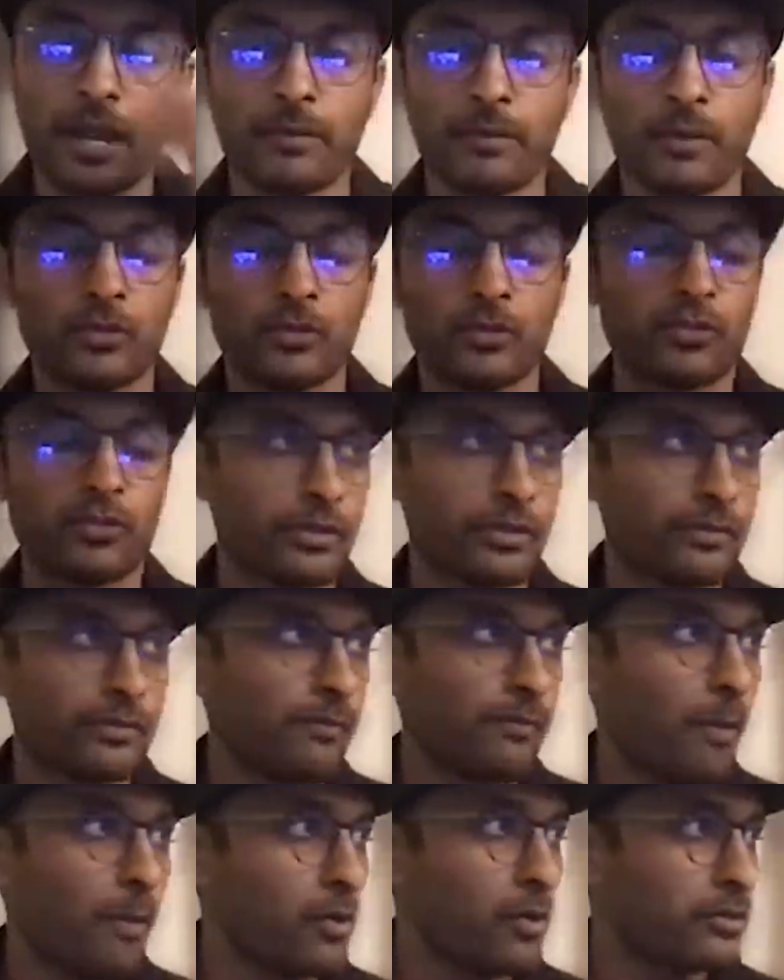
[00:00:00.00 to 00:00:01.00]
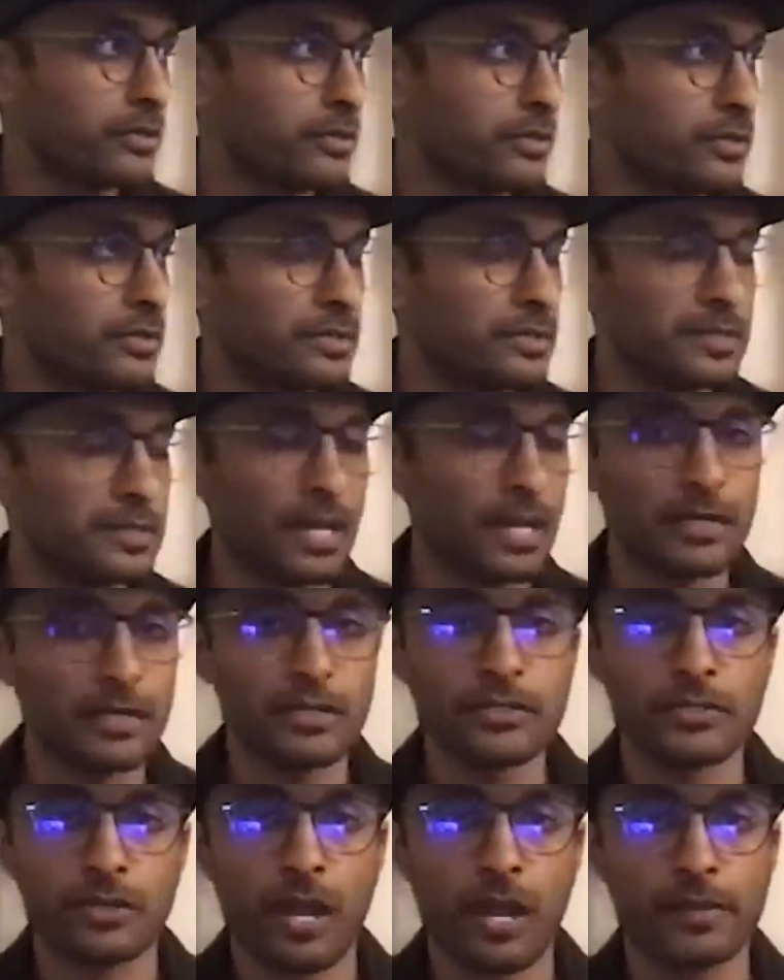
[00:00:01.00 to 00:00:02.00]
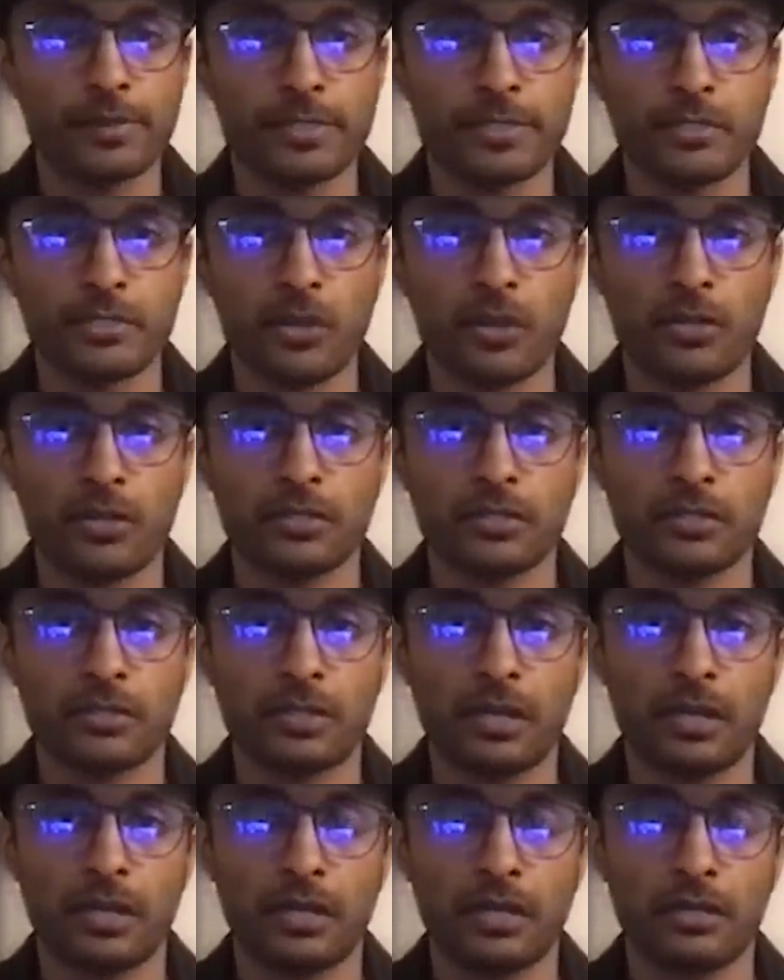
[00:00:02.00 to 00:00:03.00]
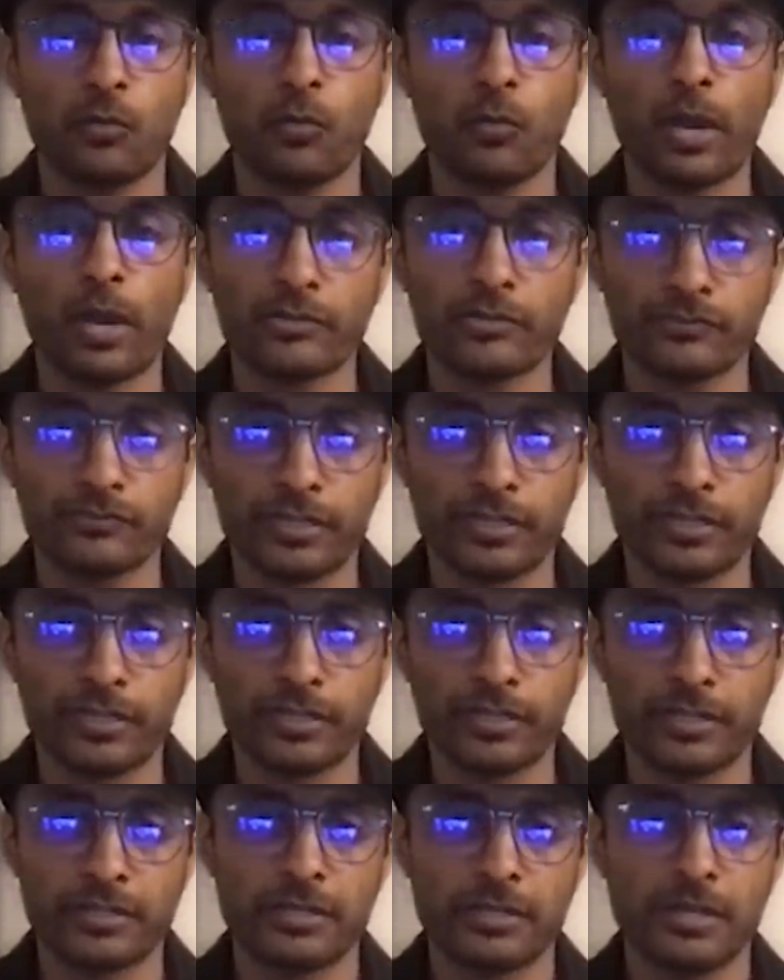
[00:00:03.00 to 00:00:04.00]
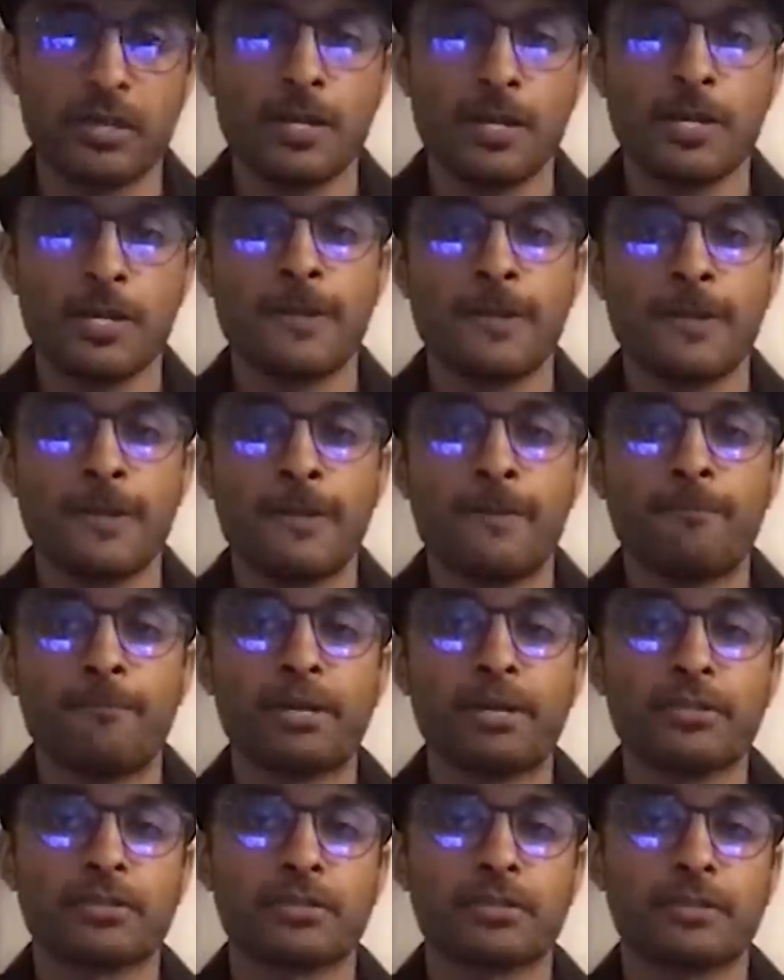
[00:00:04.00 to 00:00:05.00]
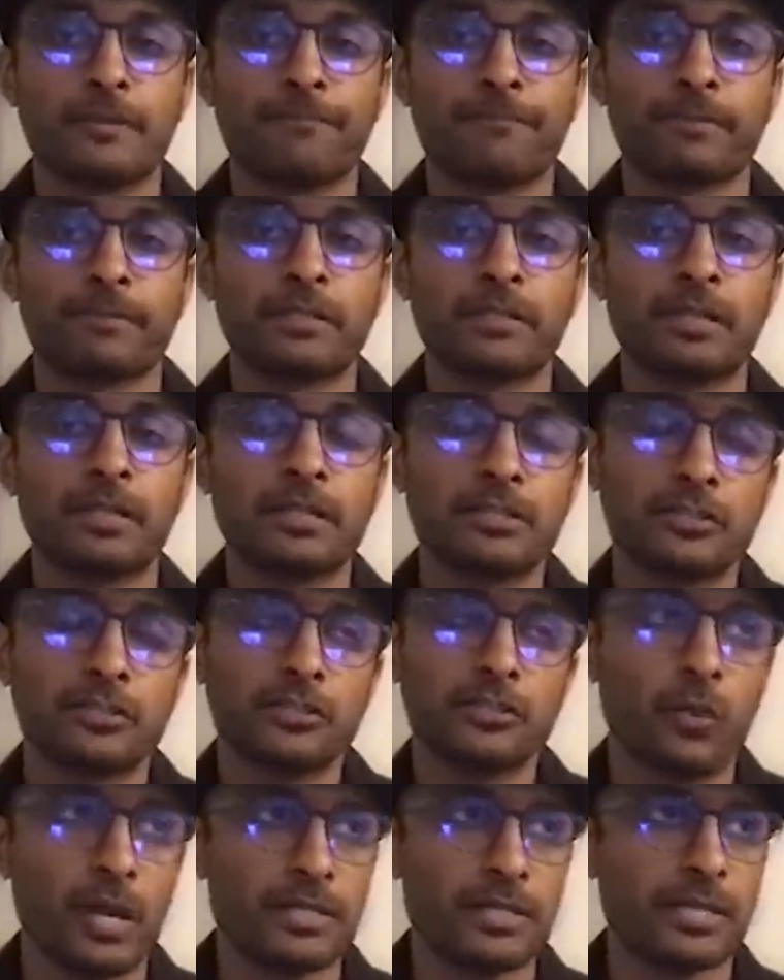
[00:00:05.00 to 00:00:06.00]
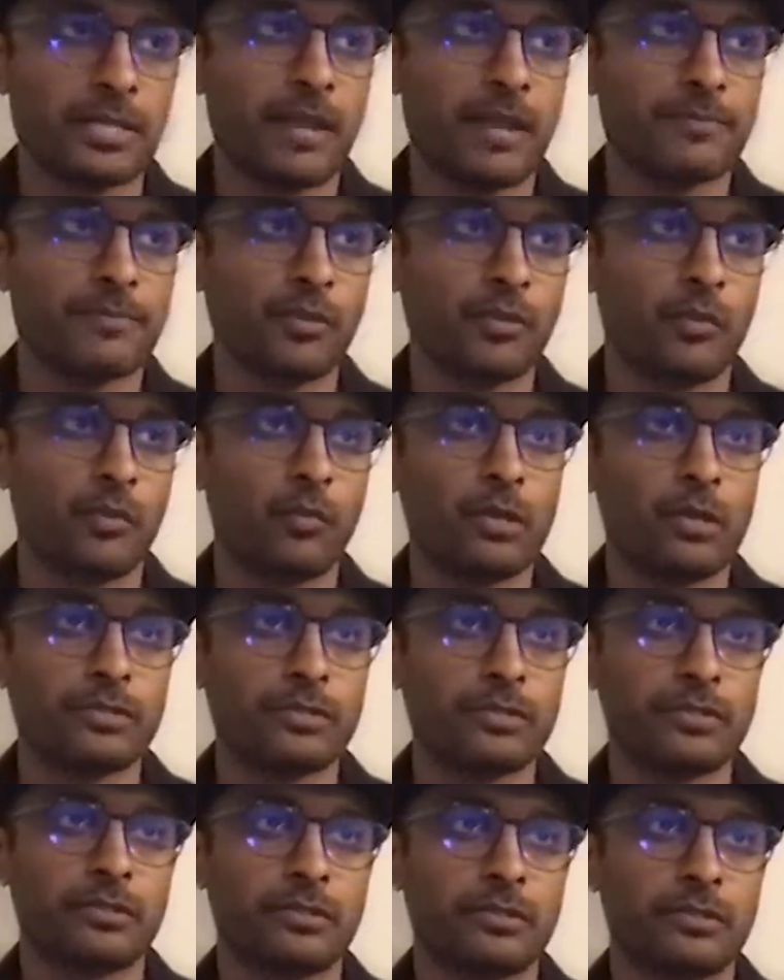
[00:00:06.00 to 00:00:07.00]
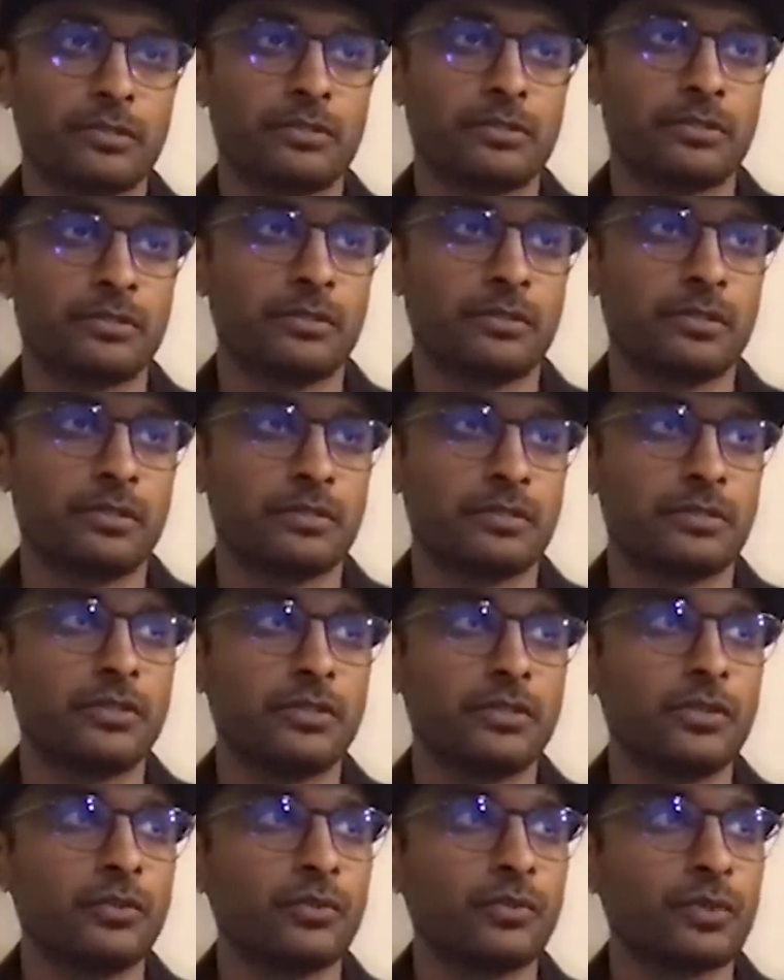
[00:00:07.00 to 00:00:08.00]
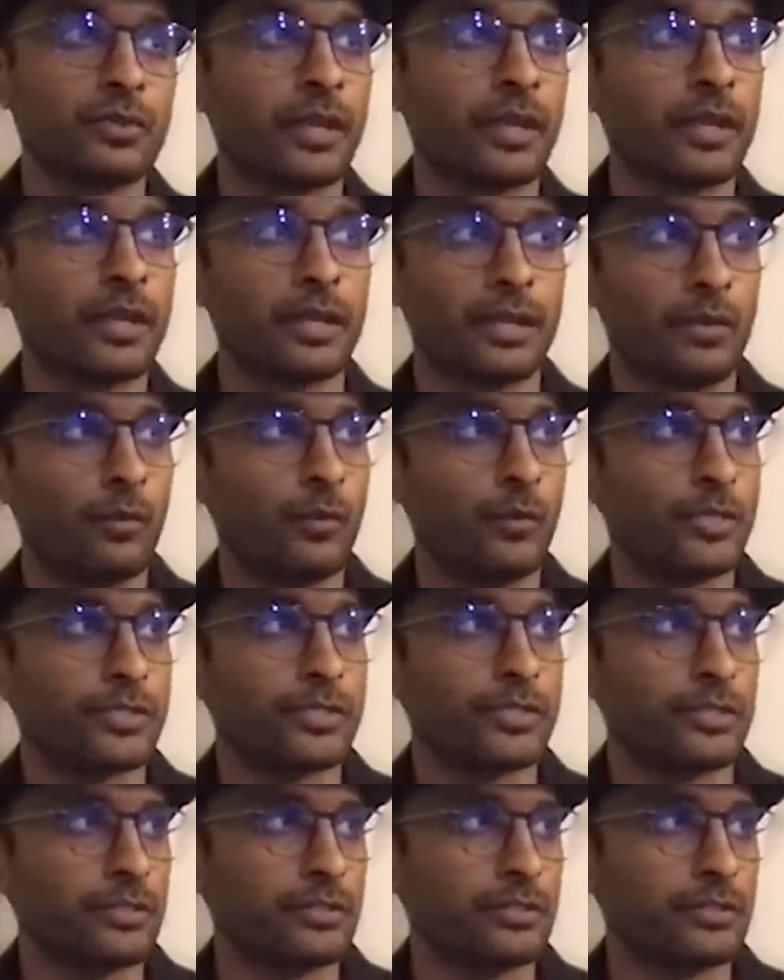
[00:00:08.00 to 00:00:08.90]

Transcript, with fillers: I'm not sure if most sellers on Amazon are aware of this because at least in the US, Amazon wants this new thing, which